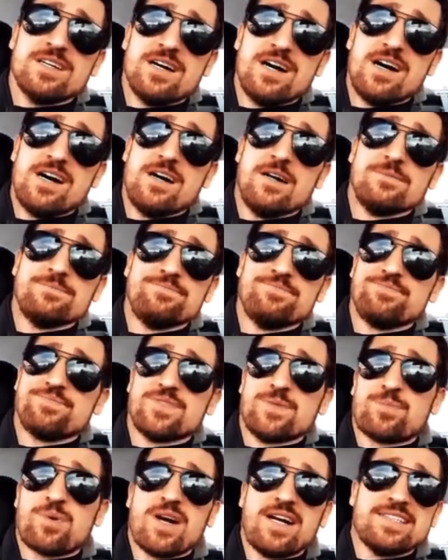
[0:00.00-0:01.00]
Um,
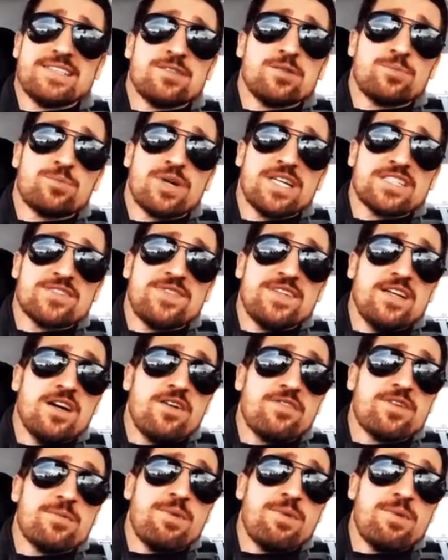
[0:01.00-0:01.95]
you probably still breastfeed off